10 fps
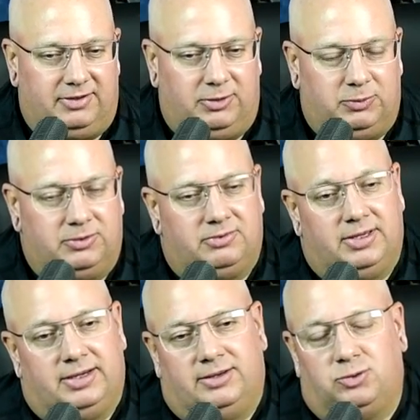there with
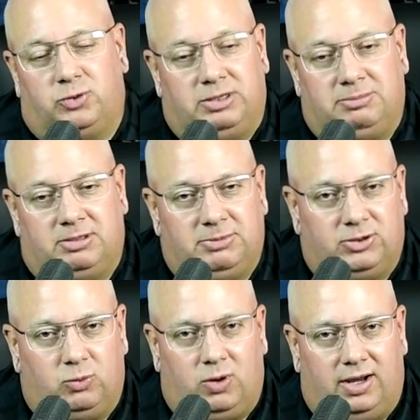like a
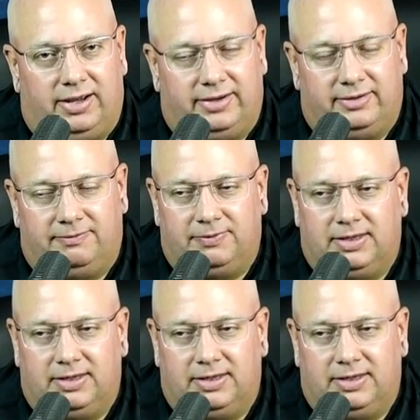20mm wide